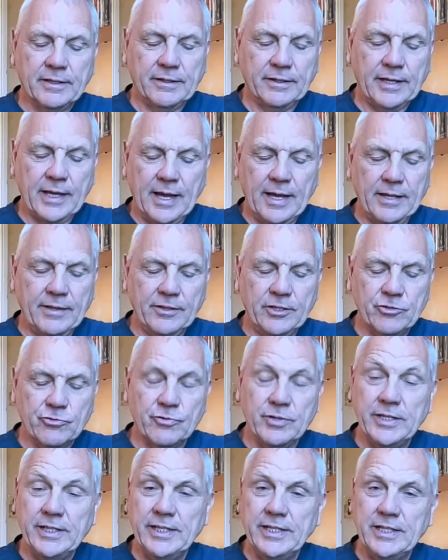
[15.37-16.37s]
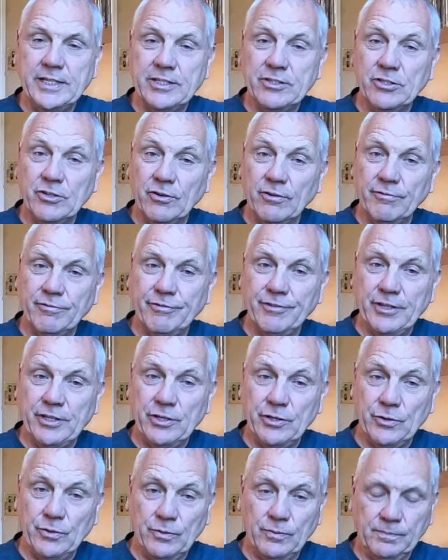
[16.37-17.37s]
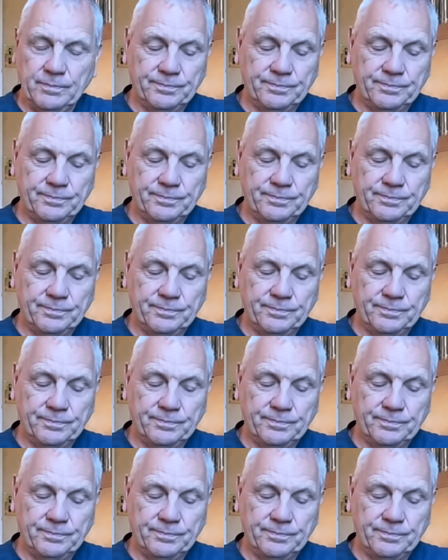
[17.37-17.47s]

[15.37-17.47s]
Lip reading: okay, this reading is not for you.